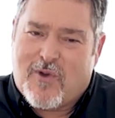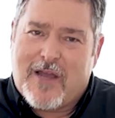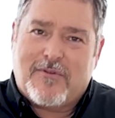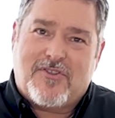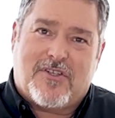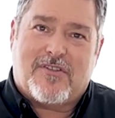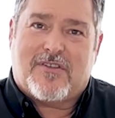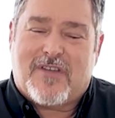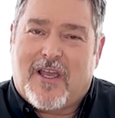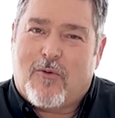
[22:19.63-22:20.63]
Why would
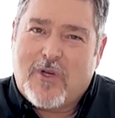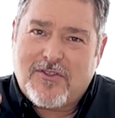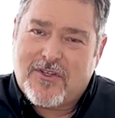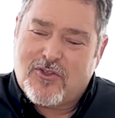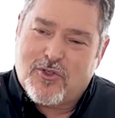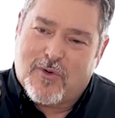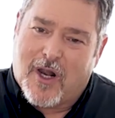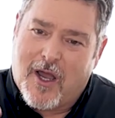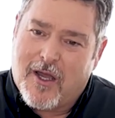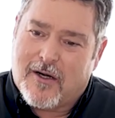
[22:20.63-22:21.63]
Jesus say, I wish that you were
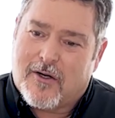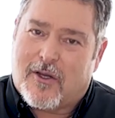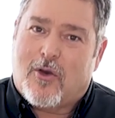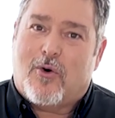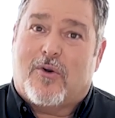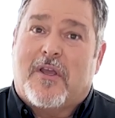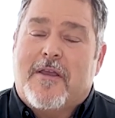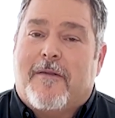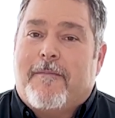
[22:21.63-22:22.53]
hot or cold?